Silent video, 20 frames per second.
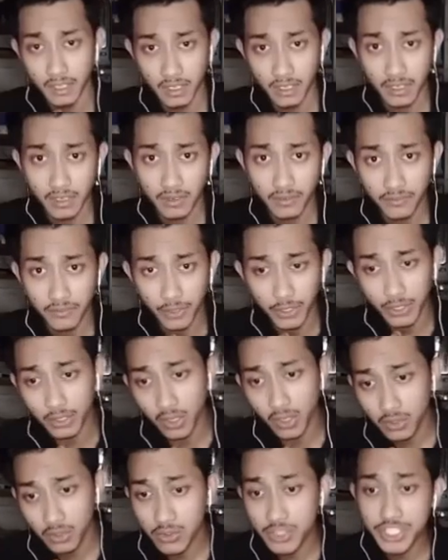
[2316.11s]
For the
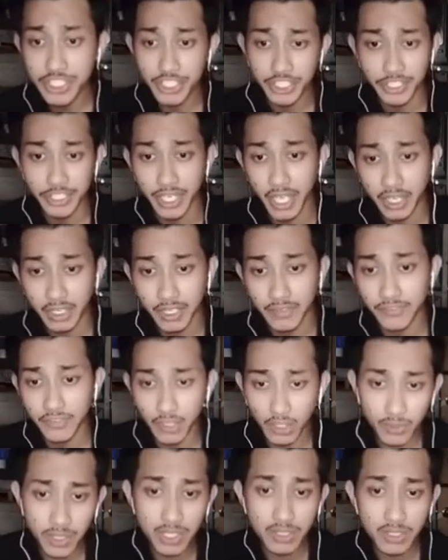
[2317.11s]
conclusion, the
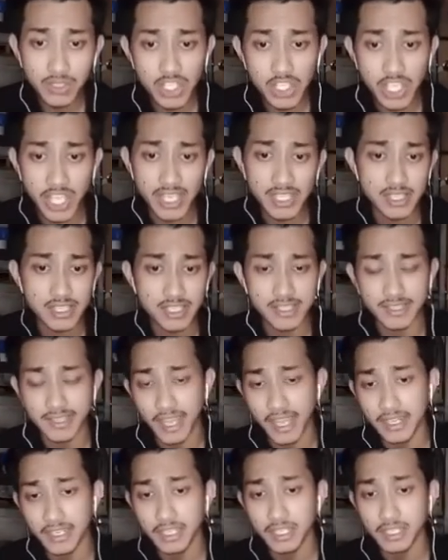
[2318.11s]
following use cases is
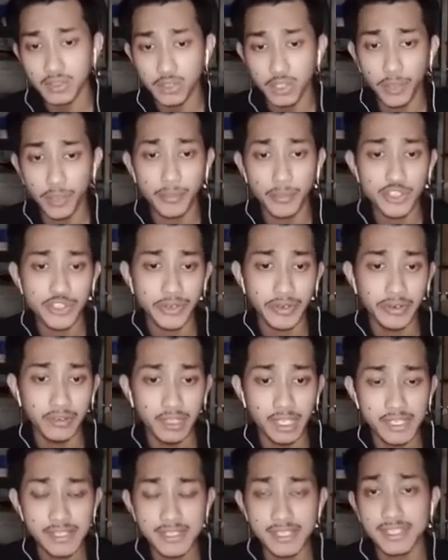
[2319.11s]
intended to demonstrate
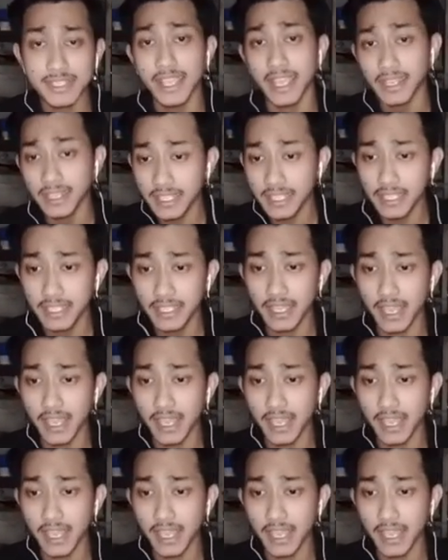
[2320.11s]
realistic technique